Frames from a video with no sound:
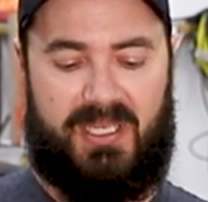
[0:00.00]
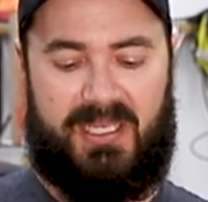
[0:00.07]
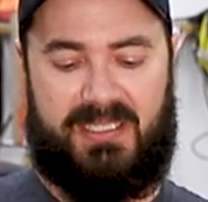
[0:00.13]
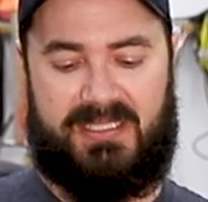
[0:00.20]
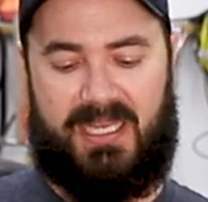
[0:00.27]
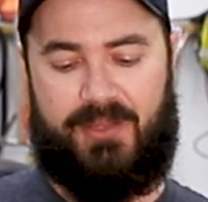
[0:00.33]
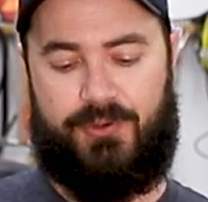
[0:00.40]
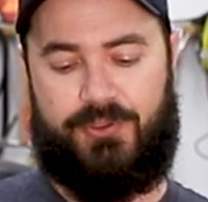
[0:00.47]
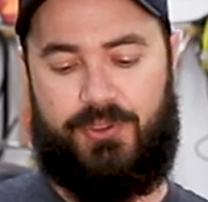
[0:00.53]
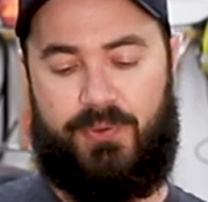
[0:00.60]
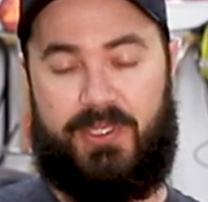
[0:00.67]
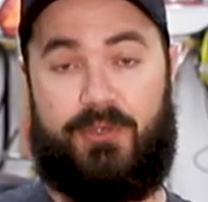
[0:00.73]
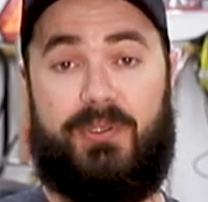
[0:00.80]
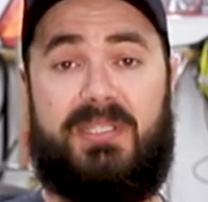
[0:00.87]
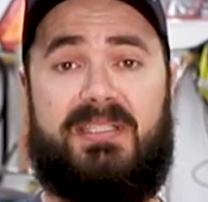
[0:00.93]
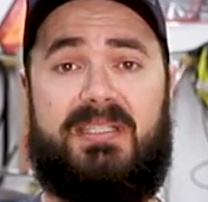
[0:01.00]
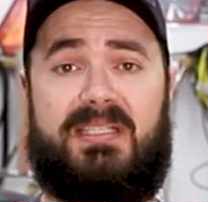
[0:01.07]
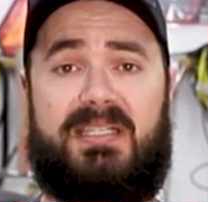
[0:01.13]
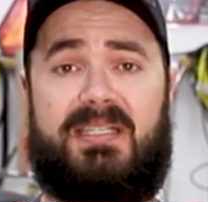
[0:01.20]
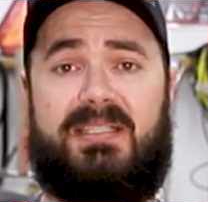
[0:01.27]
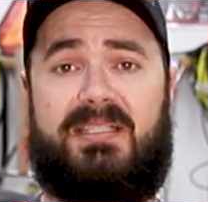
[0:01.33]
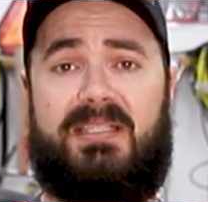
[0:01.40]
is either to increase the
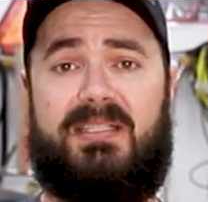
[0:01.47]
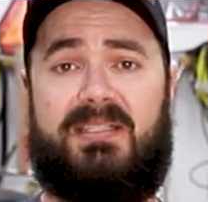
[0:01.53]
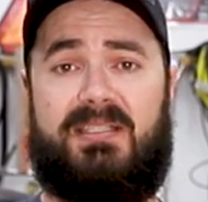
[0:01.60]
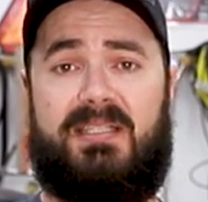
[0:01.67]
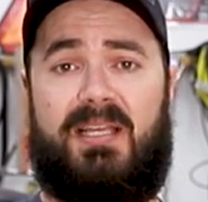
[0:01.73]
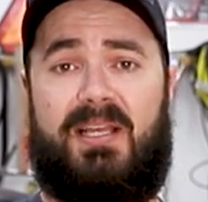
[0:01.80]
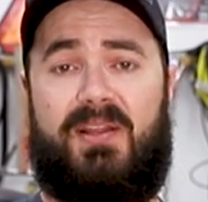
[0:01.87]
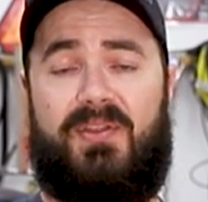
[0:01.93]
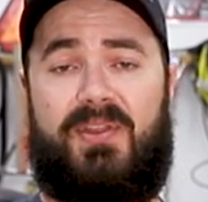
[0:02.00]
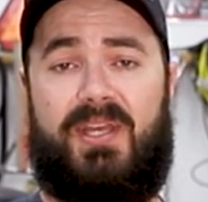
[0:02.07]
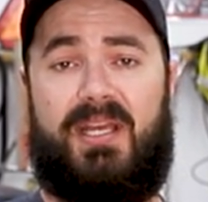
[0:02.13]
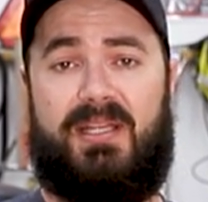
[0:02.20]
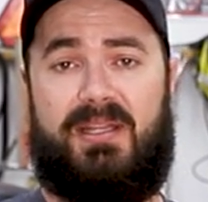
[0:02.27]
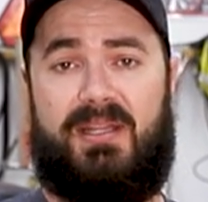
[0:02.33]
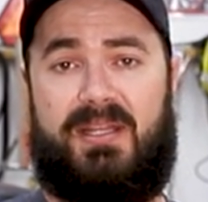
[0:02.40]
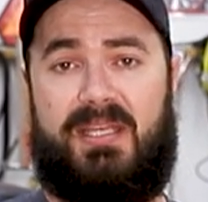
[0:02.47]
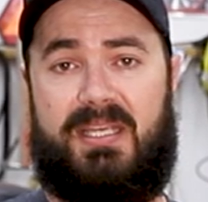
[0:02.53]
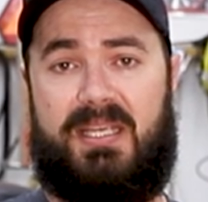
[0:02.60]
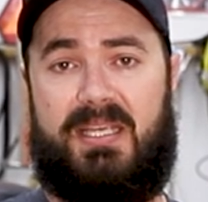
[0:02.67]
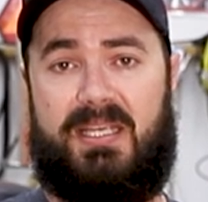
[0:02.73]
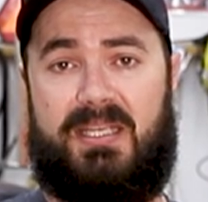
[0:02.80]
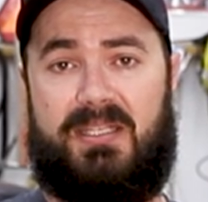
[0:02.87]
distance that
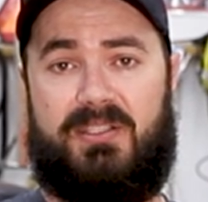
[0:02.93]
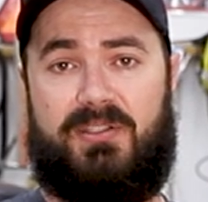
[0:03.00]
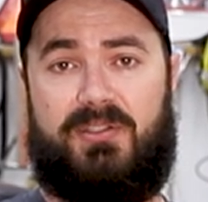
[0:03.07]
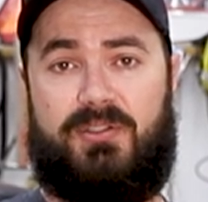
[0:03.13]
the,